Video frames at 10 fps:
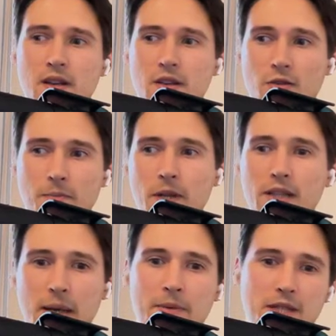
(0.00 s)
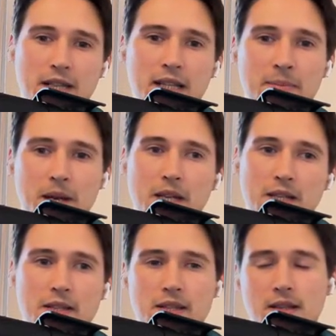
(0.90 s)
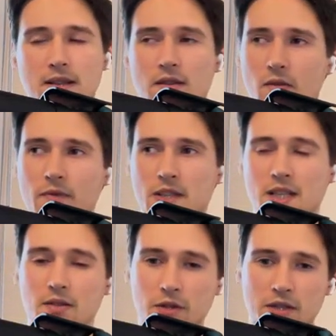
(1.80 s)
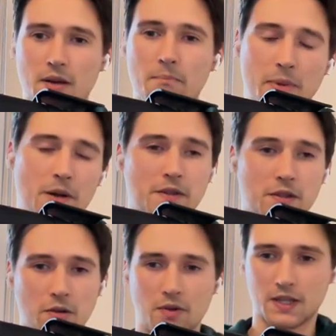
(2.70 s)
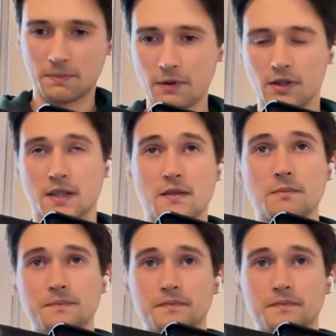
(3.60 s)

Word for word: you build up this database. Uh, obviously, it also compounds to your experience.